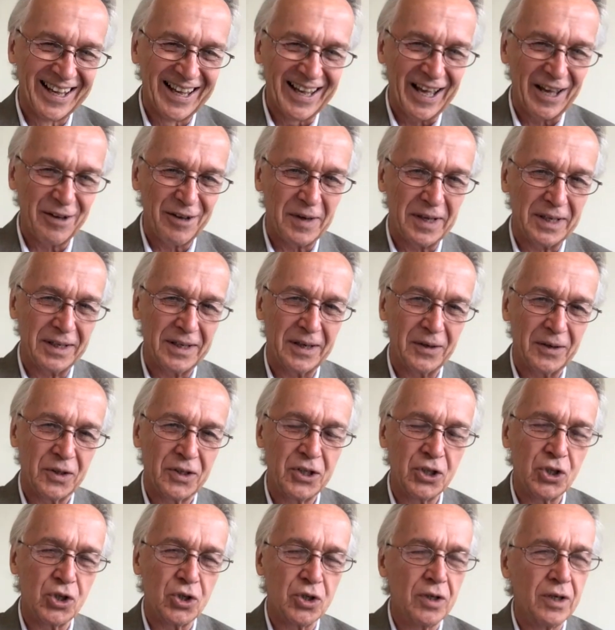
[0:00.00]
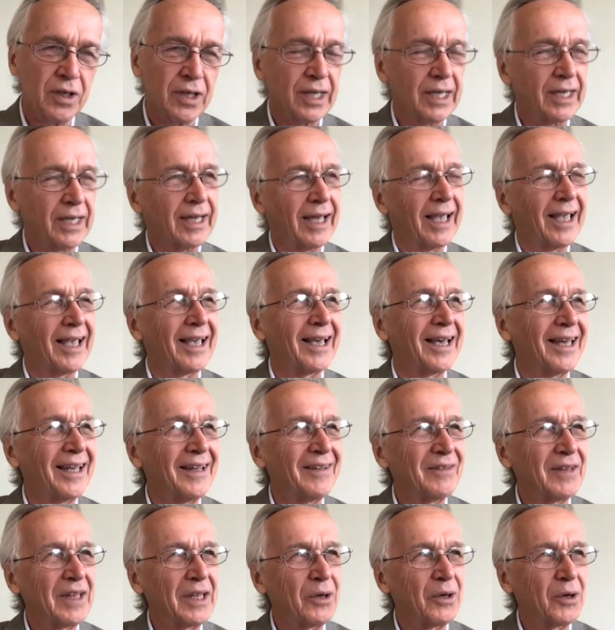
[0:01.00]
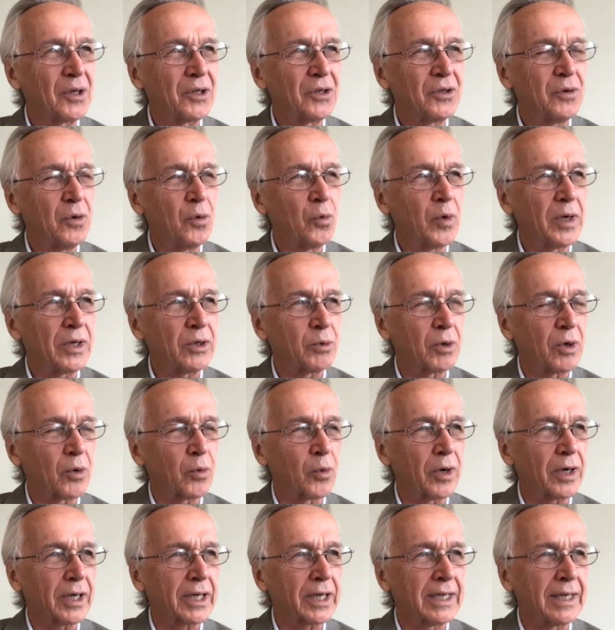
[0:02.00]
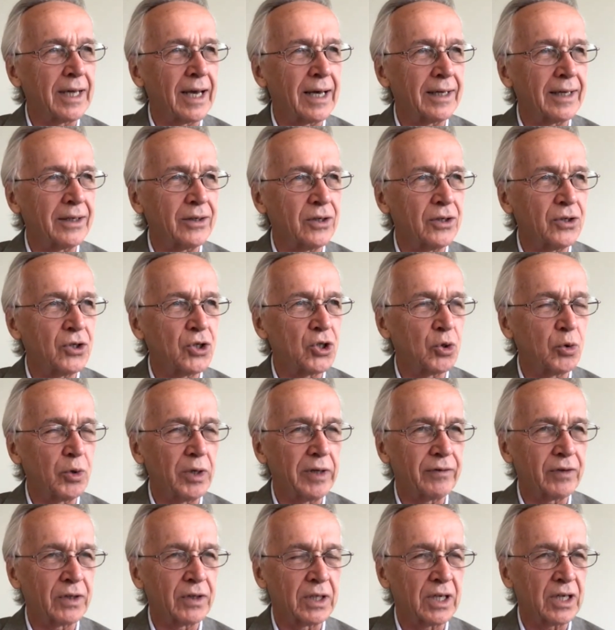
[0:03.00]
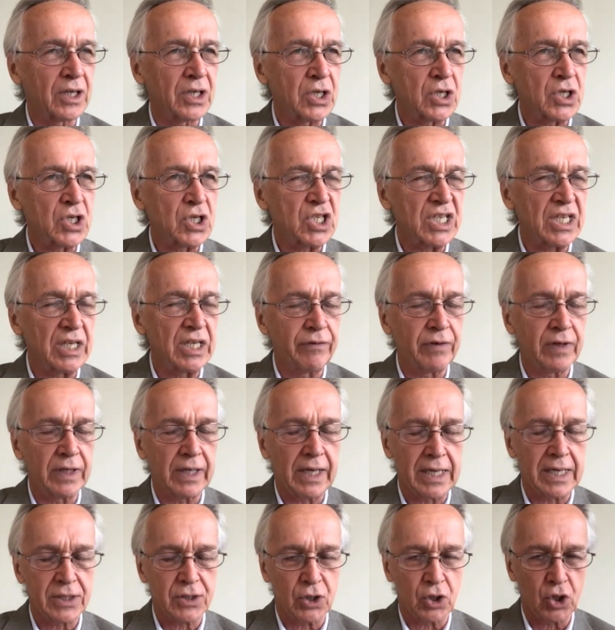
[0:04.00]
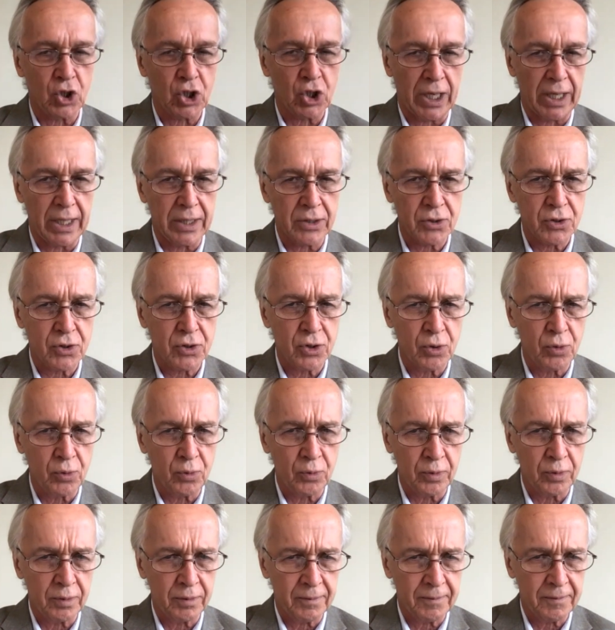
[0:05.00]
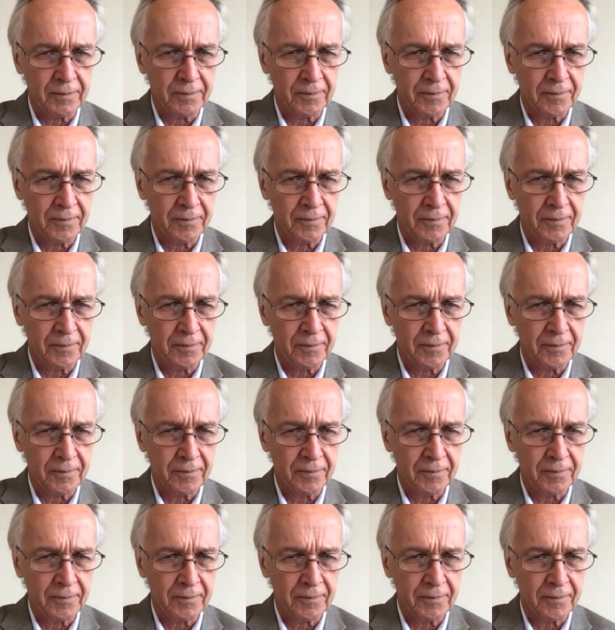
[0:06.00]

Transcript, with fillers: Yeah, it is. It was wonderful. When you were working on it, did you even conceive it as a jazz tune?